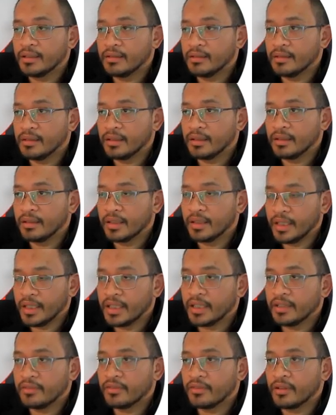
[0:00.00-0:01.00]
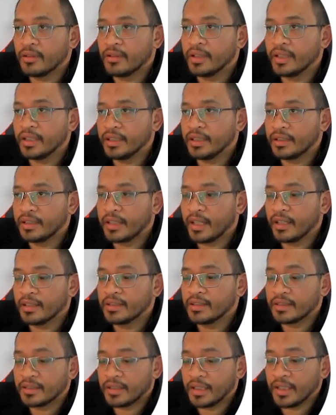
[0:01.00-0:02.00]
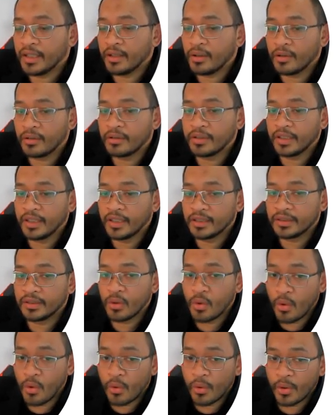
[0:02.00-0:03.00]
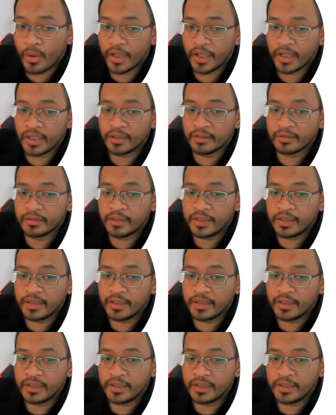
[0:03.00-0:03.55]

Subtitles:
live or it can stay on its own.